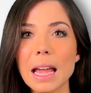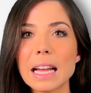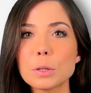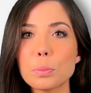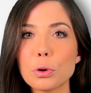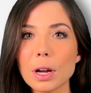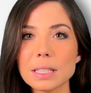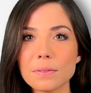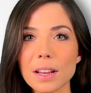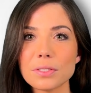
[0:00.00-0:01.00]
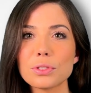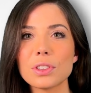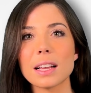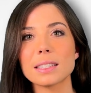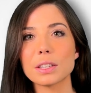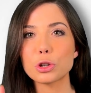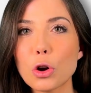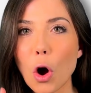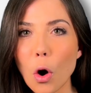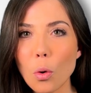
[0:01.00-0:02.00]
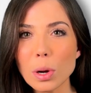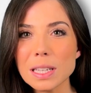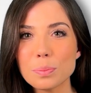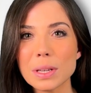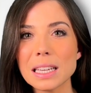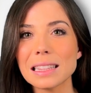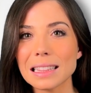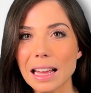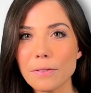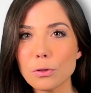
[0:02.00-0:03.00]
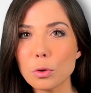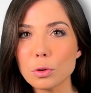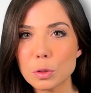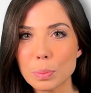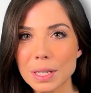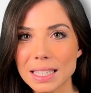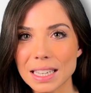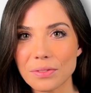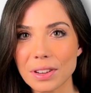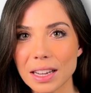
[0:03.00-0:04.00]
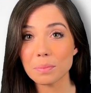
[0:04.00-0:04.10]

It's a progressive exercise that should always be level specific,